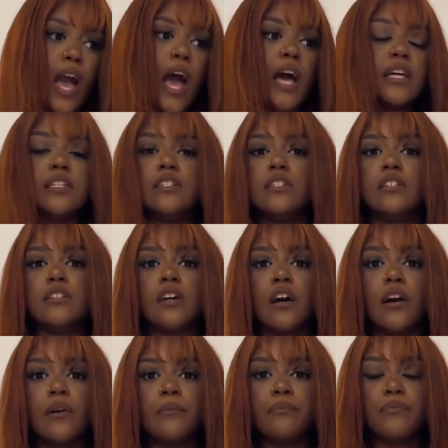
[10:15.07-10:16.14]
And
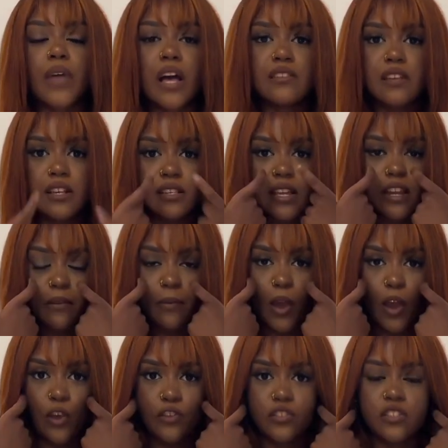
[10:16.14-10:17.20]
as I said, I
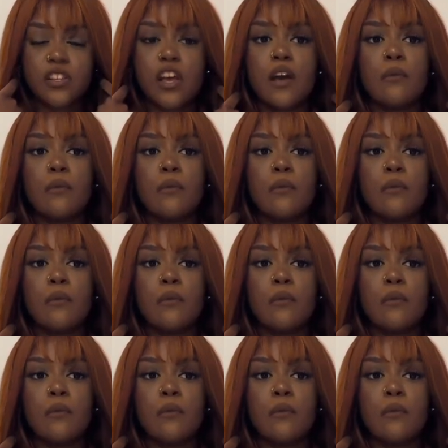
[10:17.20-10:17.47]
post